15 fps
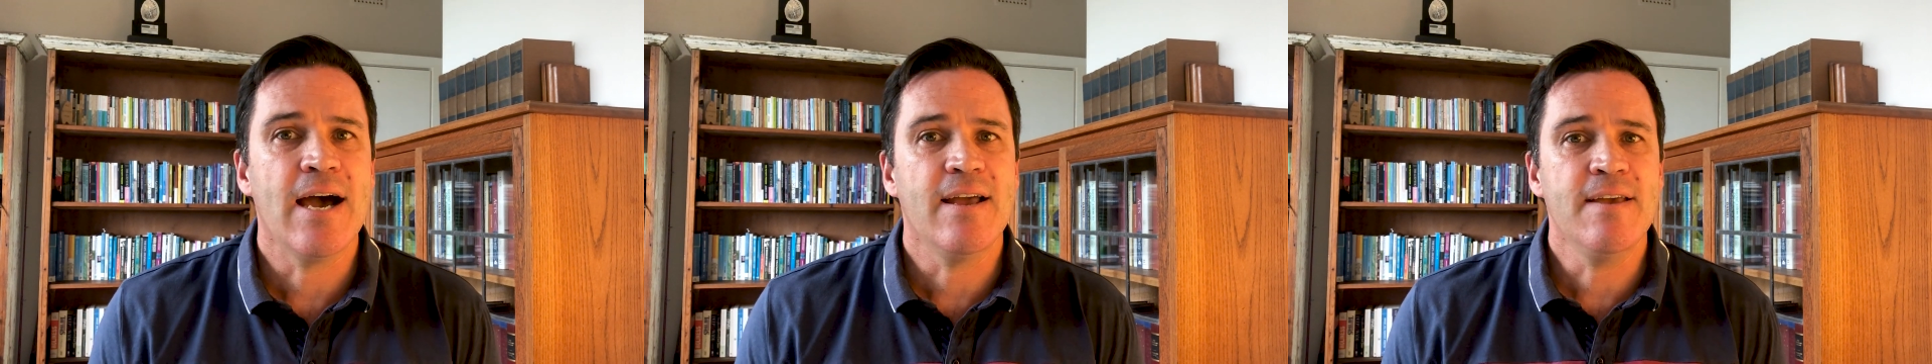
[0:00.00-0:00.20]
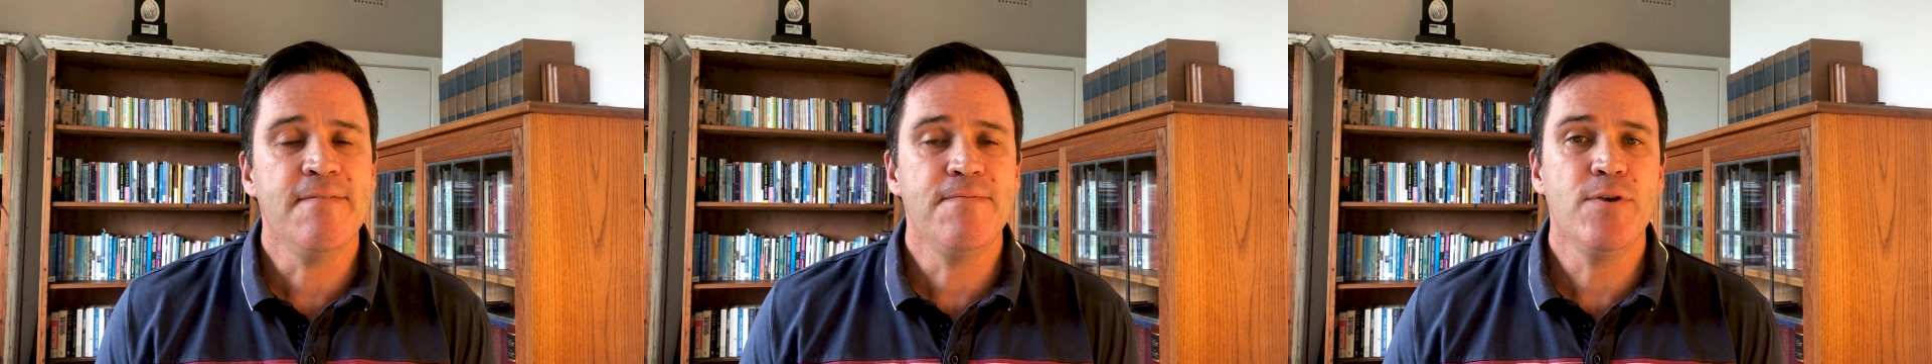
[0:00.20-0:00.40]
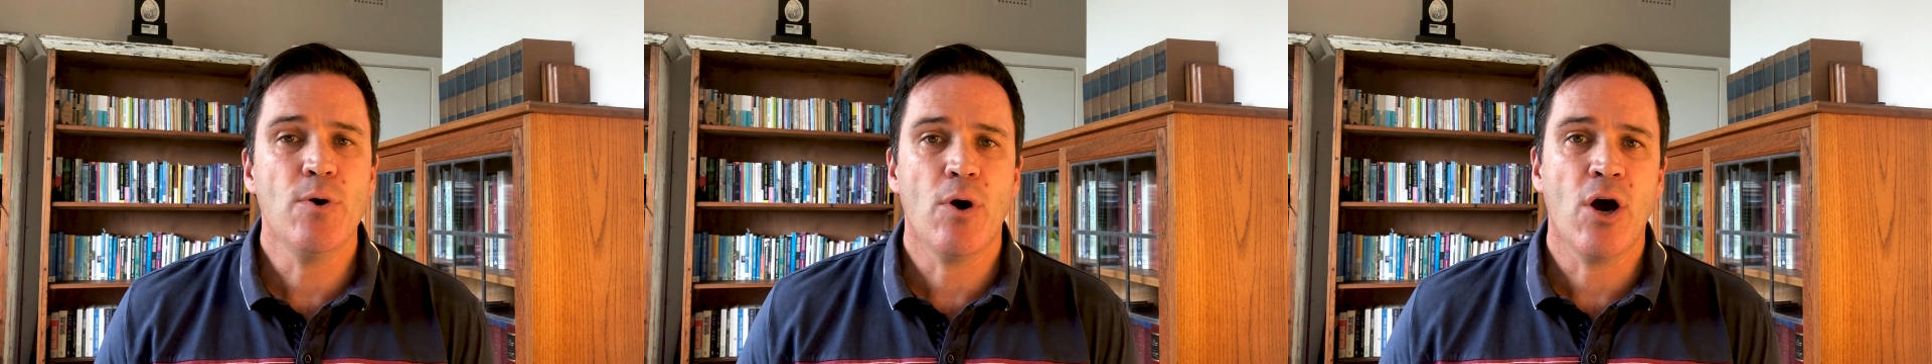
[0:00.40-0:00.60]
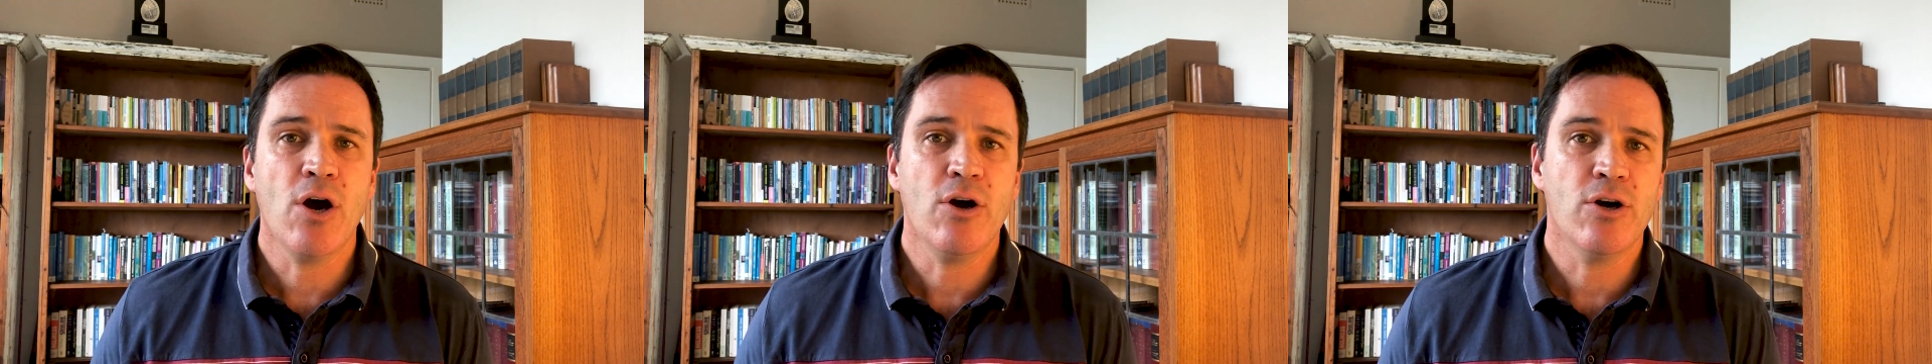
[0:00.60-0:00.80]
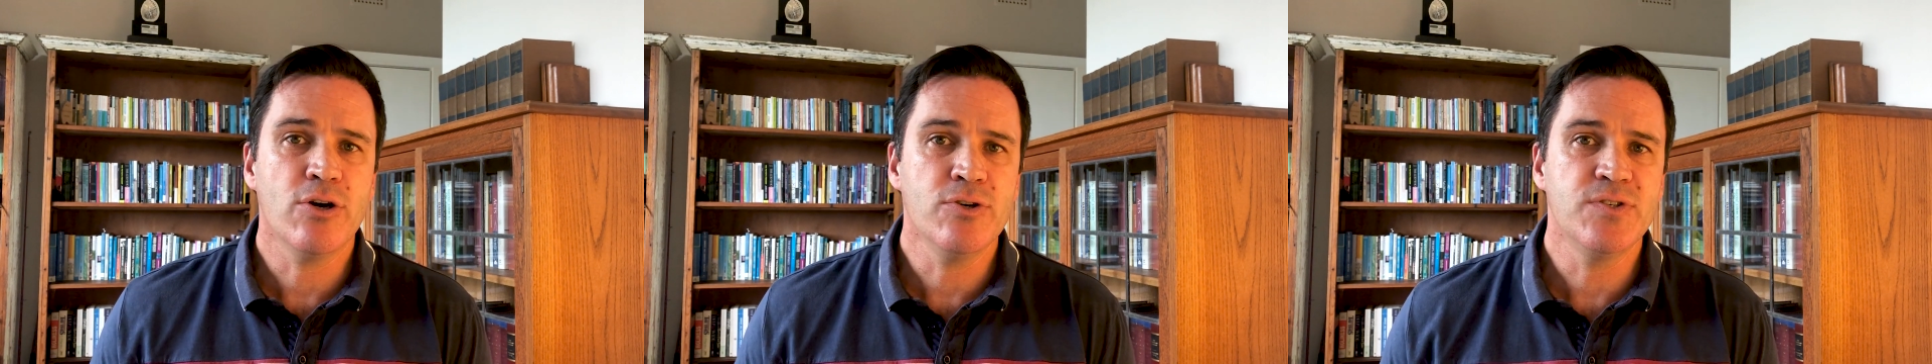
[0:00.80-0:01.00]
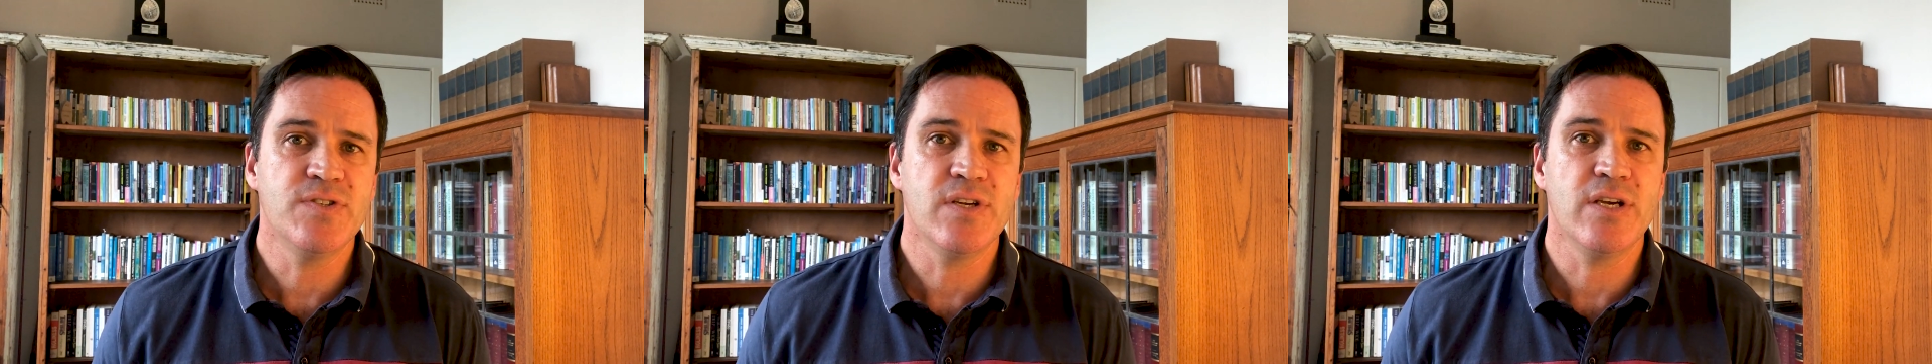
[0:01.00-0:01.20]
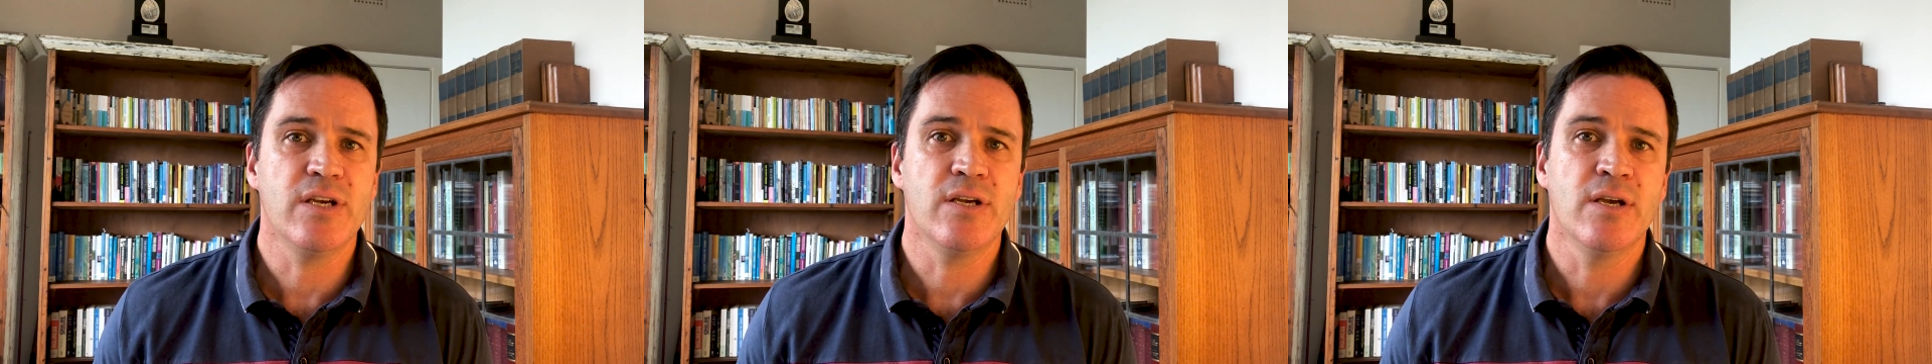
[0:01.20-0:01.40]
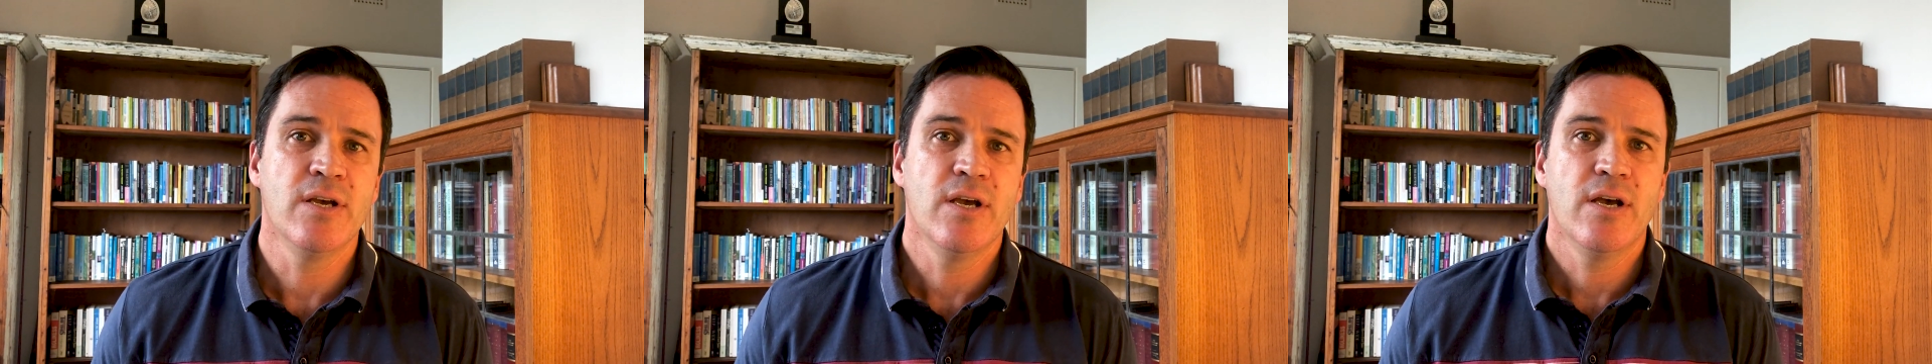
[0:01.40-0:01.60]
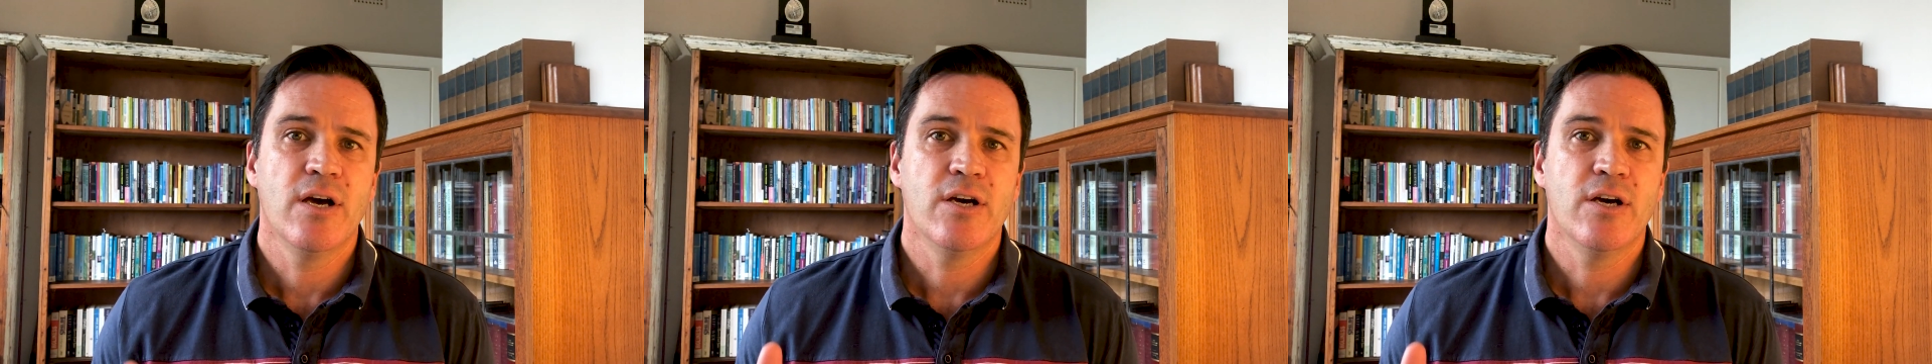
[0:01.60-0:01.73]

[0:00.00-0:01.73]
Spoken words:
if you are hosting